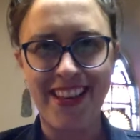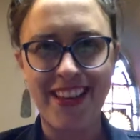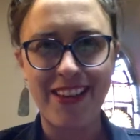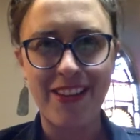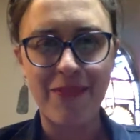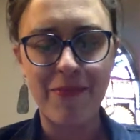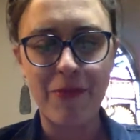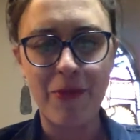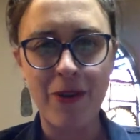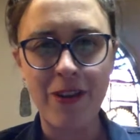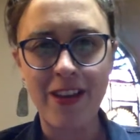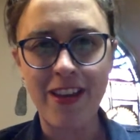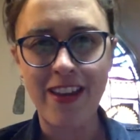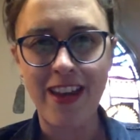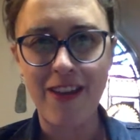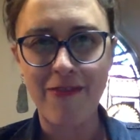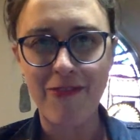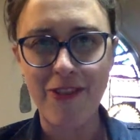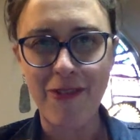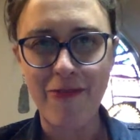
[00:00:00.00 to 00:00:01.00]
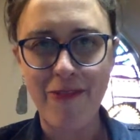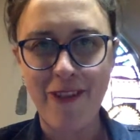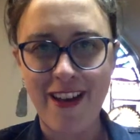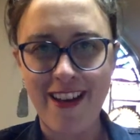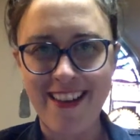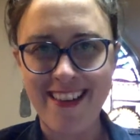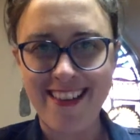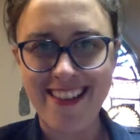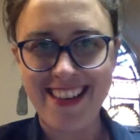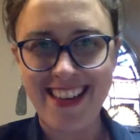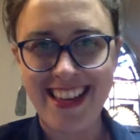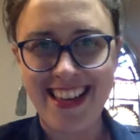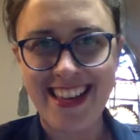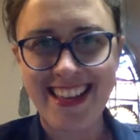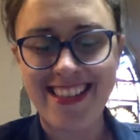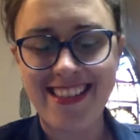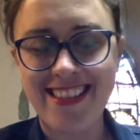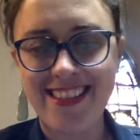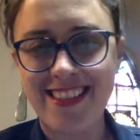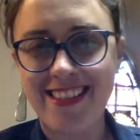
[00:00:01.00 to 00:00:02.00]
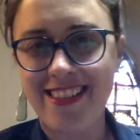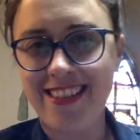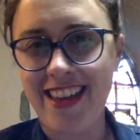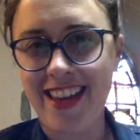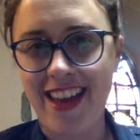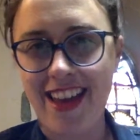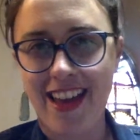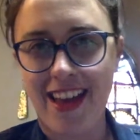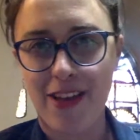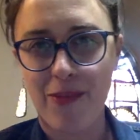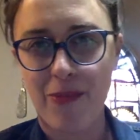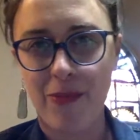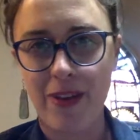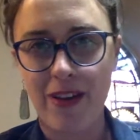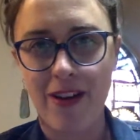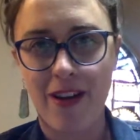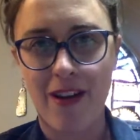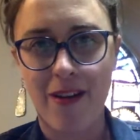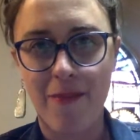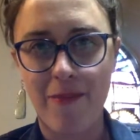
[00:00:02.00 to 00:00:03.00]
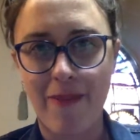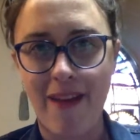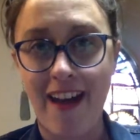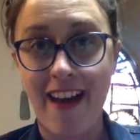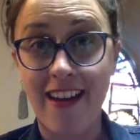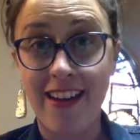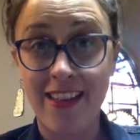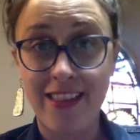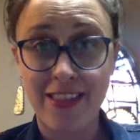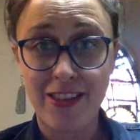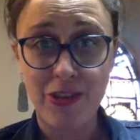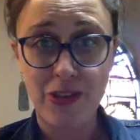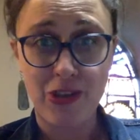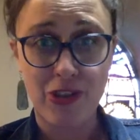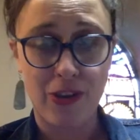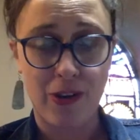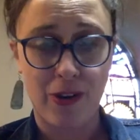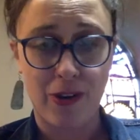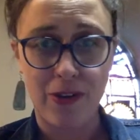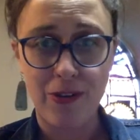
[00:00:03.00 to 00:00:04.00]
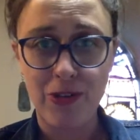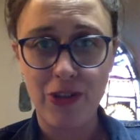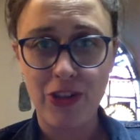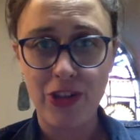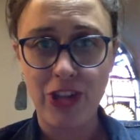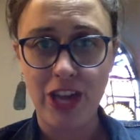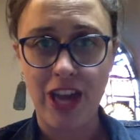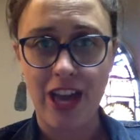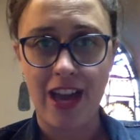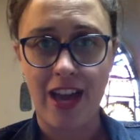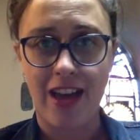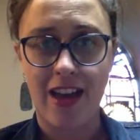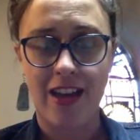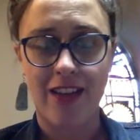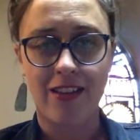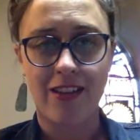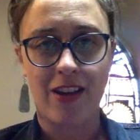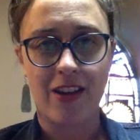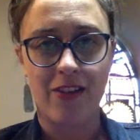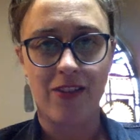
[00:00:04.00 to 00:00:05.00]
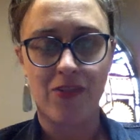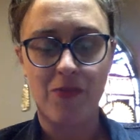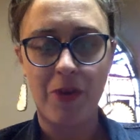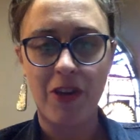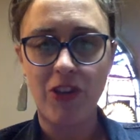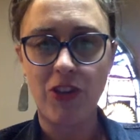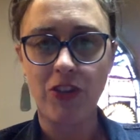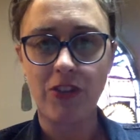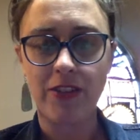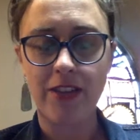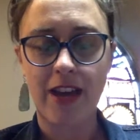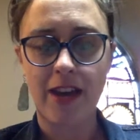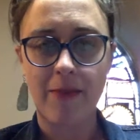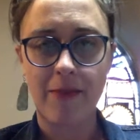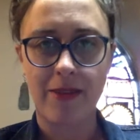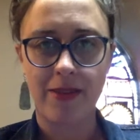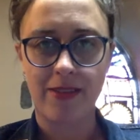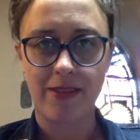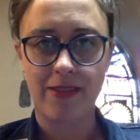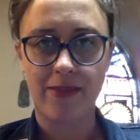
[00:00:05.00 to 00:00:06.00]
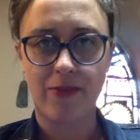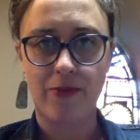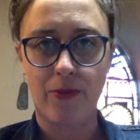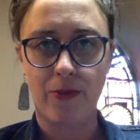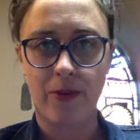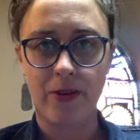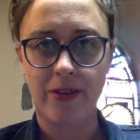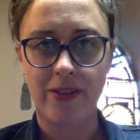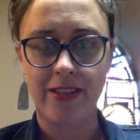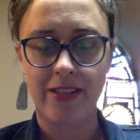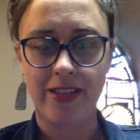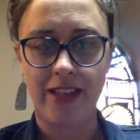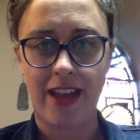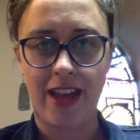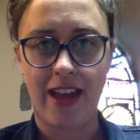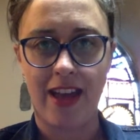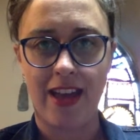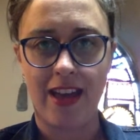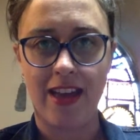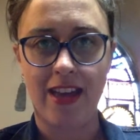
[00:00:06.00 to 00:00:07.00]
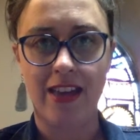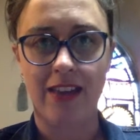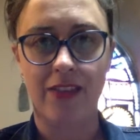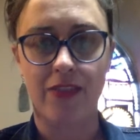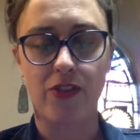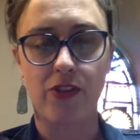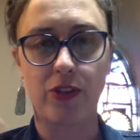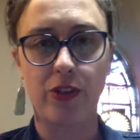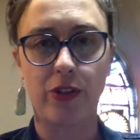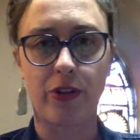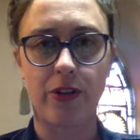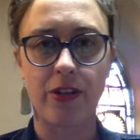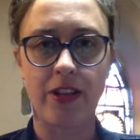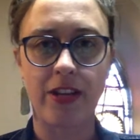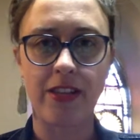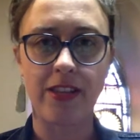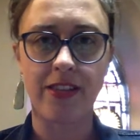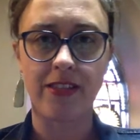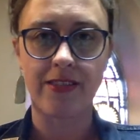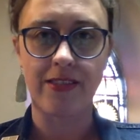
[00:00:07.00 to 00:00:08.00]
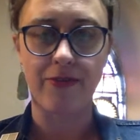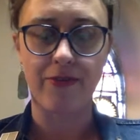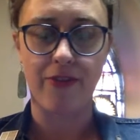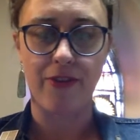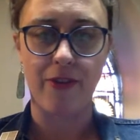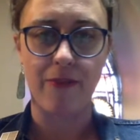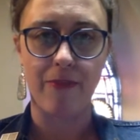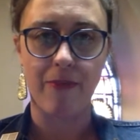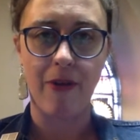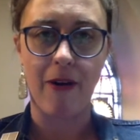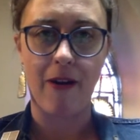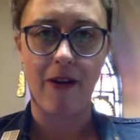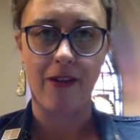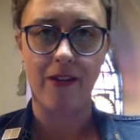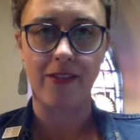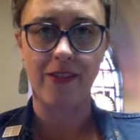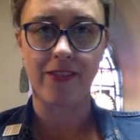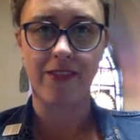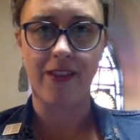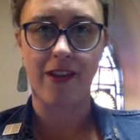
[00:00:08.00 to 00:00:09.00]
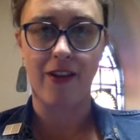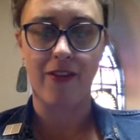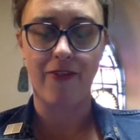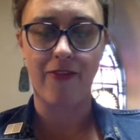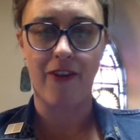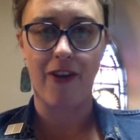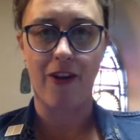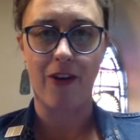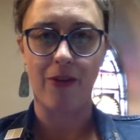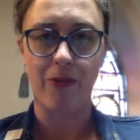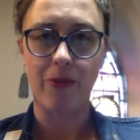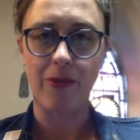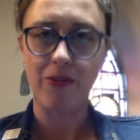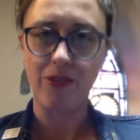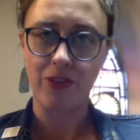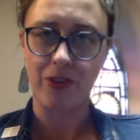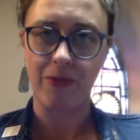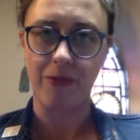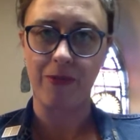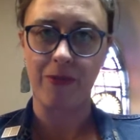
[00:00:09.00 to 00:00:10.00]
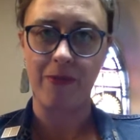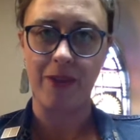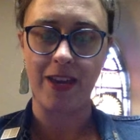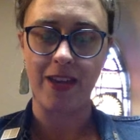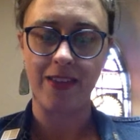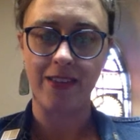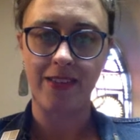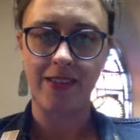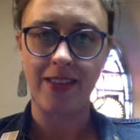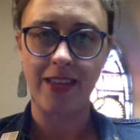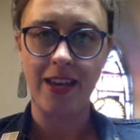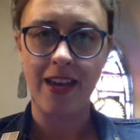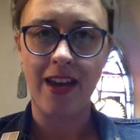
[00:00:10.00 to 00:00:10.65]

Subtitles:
Good morning, everyone. Today we are back in the church, and our special topic for today is learning the different parts of our worship space.